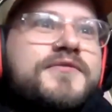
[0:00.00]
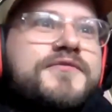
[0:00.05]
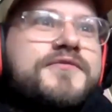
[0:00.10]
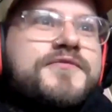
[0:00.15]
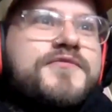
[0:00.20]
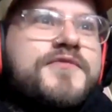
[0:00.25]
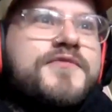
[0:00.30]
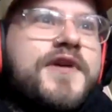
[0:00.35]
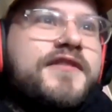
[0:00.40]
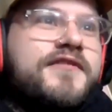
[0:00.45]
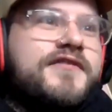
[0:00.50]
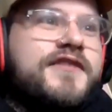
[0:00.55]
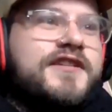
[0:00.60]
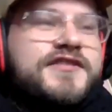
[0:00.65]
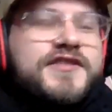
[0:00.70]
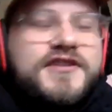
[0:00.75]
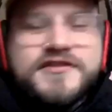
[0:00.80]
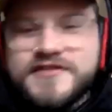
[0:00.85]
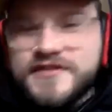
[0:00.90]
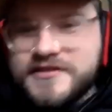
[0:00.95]
whether it
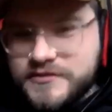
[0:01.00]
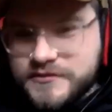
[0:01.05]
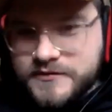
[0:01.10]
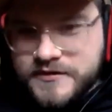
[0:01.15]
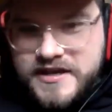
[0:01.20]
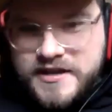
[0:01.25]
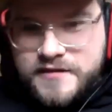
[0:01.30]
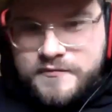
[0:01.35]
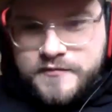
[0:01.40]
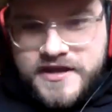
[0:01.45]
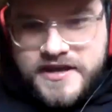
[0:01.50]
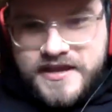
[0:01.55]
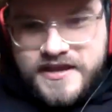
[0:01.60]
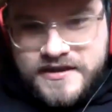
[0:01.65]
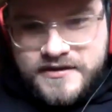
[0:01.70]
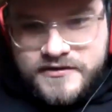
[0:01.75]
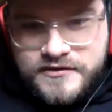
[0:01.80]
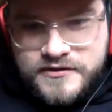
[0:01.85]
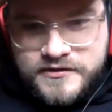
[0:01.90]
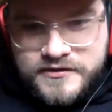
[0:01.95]
turns into an
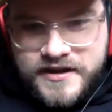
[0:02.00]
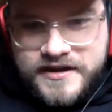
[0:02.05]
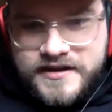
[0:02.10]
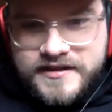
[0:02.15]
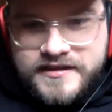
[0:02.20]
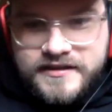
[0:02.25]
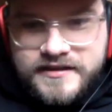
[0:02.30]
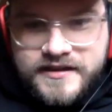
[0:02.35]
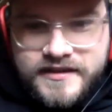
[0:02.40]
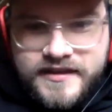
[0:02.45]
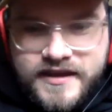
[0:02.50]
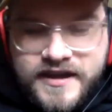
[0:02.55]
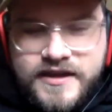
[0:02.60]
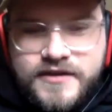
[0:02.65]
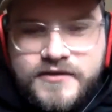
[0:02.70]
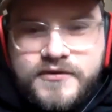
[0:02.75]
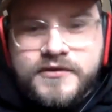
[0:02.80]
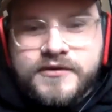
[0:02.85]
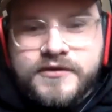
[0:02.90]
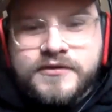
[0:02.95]
EP or anything like
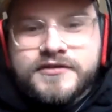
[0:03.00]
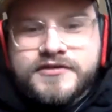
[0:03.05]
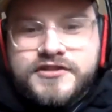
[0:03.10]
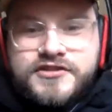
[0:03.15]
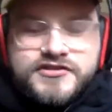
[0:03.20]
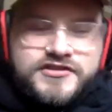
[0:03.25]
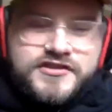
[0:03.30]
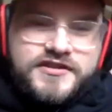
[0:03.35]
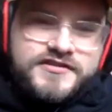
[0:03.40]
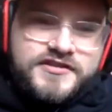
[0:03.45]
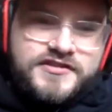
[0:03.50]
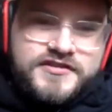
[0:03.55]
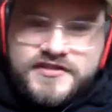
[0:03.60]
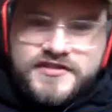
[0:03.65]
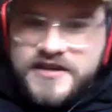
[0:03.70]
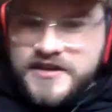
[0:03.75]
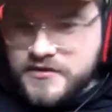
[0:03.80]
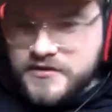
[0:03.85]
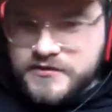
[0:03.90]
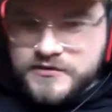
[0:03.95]
that, or just as a
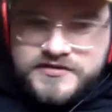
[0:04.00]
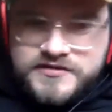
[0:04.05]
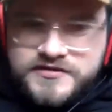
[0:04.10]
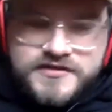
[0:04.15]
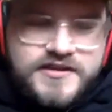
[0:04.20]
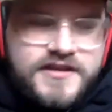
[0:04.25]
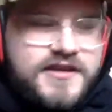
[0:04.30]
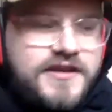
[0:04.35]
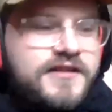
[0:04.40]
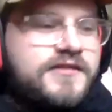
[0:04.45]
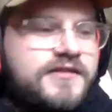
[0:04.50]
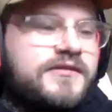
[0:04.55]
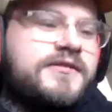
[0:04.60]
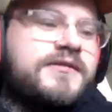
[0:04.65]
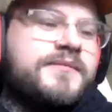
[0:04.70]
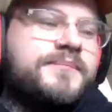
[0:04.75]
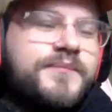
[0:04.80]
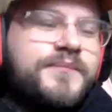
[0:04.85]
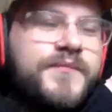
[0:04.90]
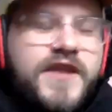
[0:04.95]
singles thing,
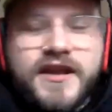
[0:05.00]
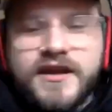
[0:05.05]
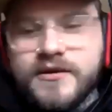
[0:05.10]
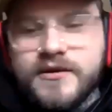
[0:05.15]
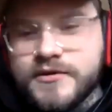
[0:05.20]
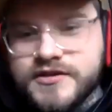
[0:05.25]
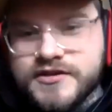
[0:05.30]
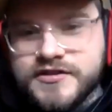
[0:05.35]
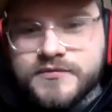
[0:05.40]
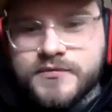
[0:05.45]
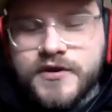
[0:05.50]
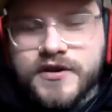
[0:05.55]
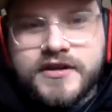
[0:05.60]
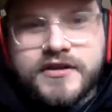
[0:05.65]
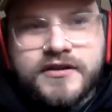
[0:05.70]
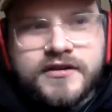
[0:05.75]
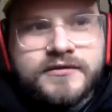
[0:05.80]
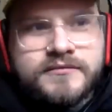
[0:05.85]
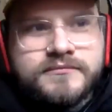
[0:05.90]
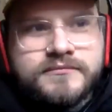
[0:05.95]
or, you know, we're just working
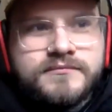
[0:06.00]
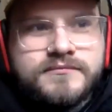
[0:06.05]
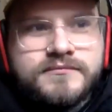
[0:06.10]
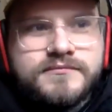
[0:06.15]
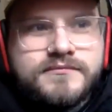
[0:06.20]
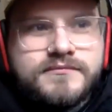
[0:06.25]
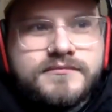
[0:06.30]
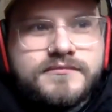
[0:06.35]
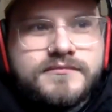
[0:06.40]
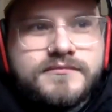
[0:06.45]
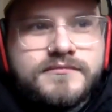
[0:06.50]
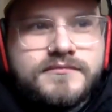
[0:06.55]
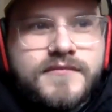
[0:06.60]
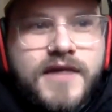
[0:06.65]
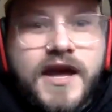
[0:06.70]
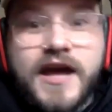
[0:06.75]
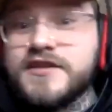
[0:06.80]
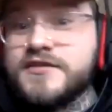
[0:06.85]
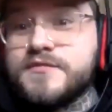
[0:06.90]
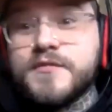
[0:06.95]
on
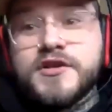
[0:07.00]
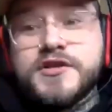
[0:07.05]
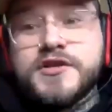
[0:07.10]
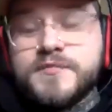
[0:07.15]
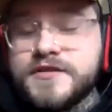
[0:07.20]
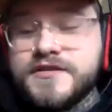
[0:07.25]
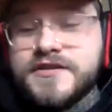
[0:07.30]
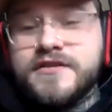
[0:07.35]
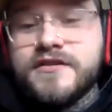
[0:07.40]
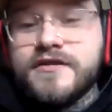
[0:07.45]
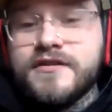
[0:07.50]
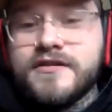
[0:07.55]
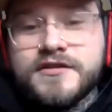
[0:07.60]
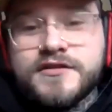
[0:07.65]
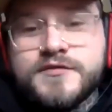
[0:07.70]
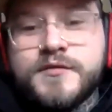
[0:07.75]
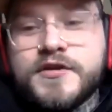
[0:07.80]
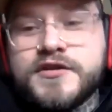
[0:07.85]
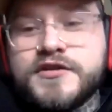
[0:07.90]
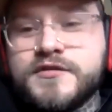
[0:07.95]
as much material
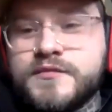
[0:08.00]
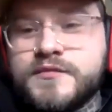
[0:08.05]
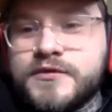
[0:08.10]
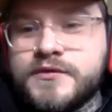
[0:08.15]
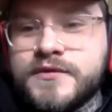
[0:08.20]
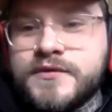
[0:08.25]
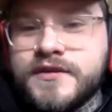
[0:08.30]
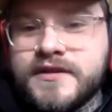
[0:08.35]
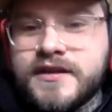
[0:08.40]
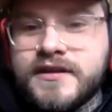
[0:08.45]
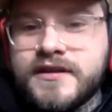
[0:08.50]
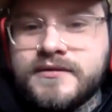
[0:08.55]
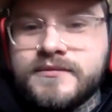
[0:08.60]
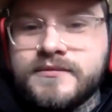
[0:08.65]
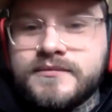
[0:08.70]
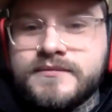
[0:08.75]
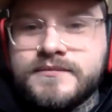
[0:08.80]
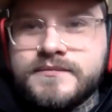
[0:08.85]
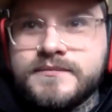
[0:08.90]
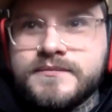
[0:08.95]
as possible. And then